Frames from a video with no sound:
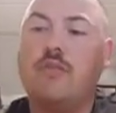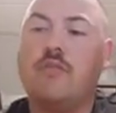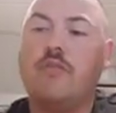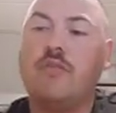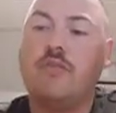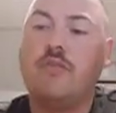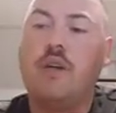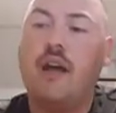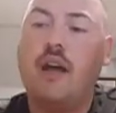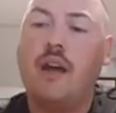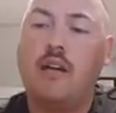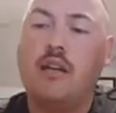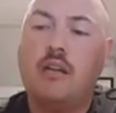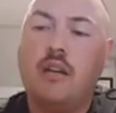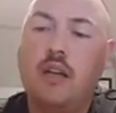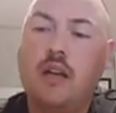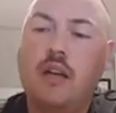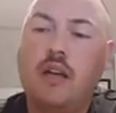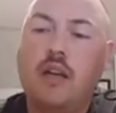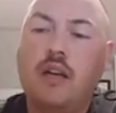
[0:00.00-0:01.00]
And
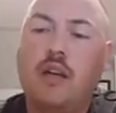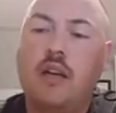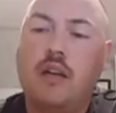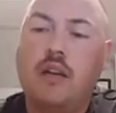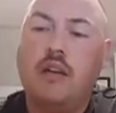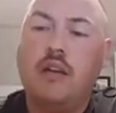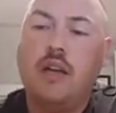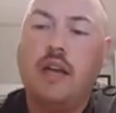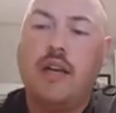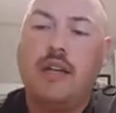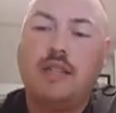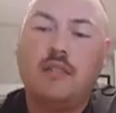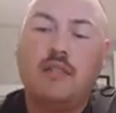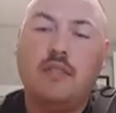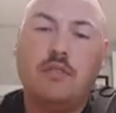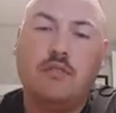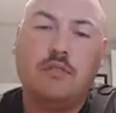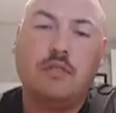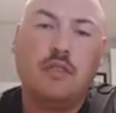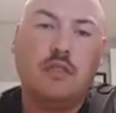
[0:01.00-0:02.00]
throughout, it has
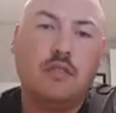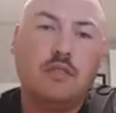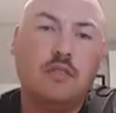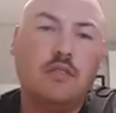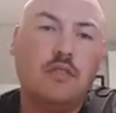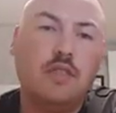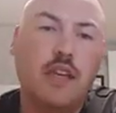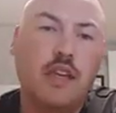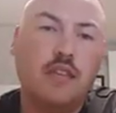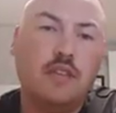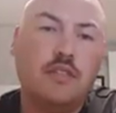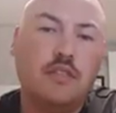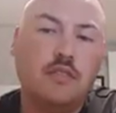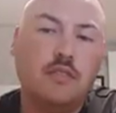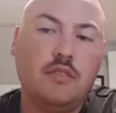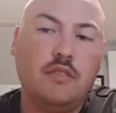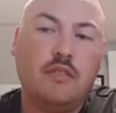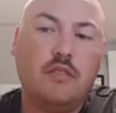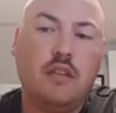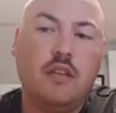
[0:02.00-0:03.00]
those little
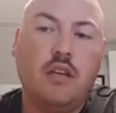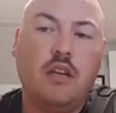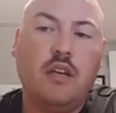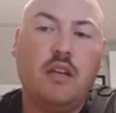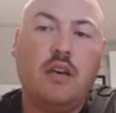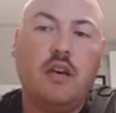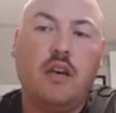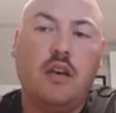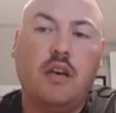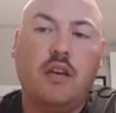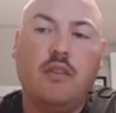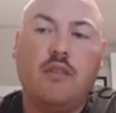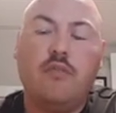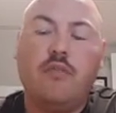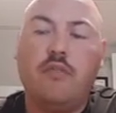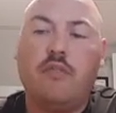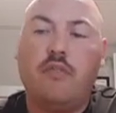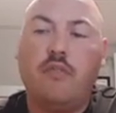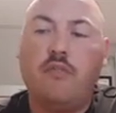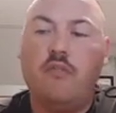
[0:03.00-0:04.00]
sections
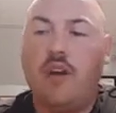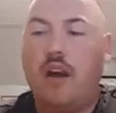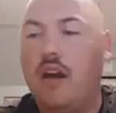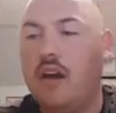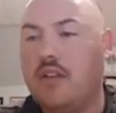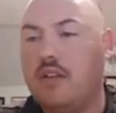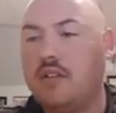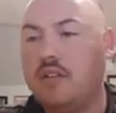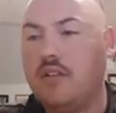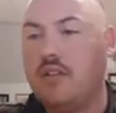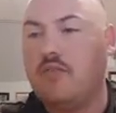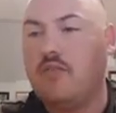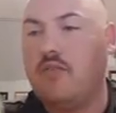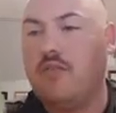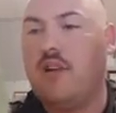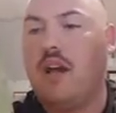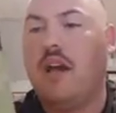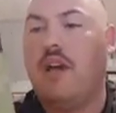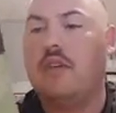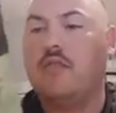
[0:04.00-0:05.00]
from various
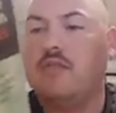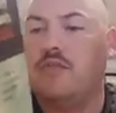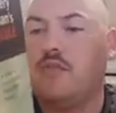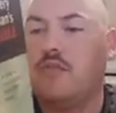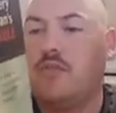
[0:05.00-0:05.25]
different writers.